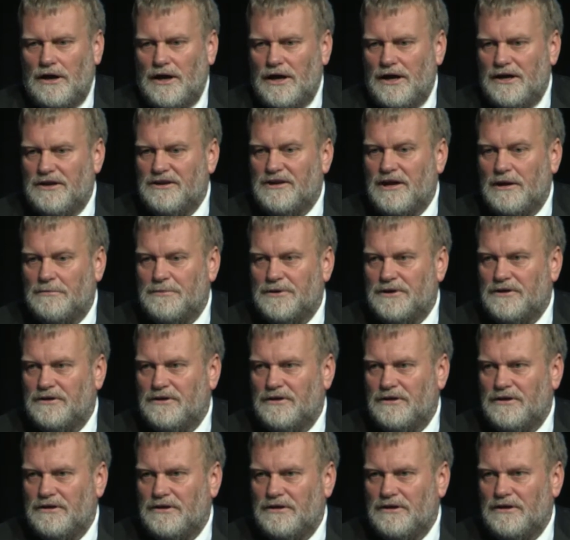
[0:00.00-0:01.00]
end up
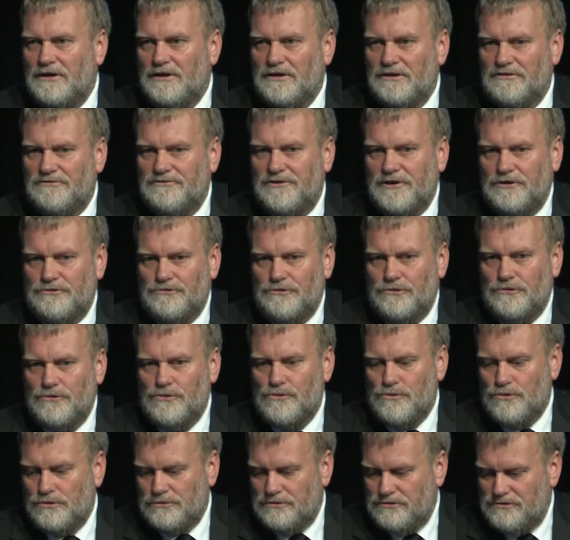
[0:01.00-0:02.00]
in a federal
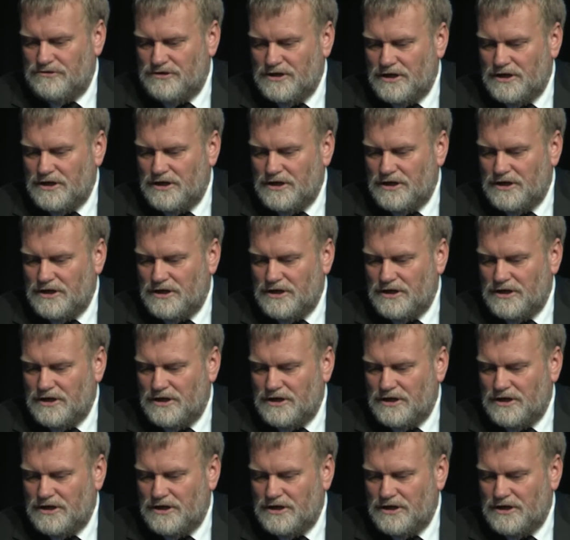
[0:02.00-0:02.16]
court